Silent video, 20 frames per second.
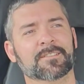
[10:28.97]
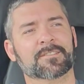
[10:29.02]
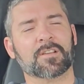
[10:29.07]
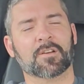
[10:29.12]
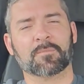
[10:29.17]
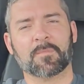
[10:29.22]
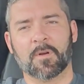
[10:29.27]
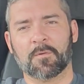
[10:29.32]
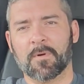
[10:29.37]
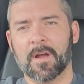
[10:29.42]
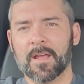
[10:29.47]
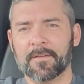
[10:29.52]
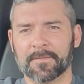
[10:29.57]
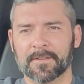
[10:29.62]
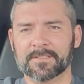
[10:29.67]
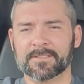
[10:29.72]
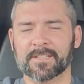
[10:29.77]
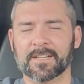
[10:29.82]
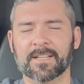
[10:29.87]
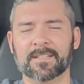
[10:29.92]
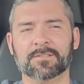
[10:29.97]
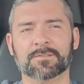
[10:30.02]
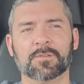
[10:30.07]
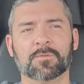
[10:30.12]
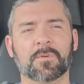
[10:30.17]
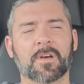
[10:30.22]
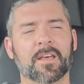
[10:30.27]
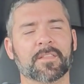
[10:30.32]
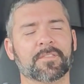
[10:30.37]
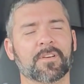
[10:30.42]
told my wife, I said, I don't
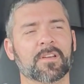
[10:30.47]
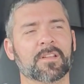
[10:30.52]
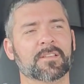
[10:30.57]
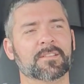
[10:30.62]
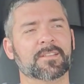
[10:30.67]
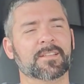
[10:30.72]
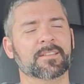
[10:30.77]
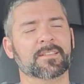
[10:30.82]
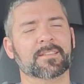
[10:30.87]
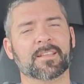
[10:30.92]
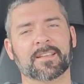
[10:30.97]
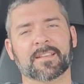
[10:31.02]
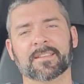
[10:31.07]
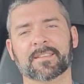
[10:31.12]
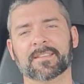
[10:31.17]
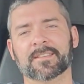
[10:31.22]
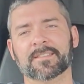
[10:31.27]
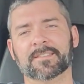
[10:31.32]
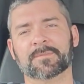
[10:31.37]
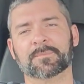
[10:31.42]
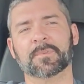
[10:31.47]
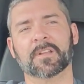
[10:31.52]
know why didn't think of this,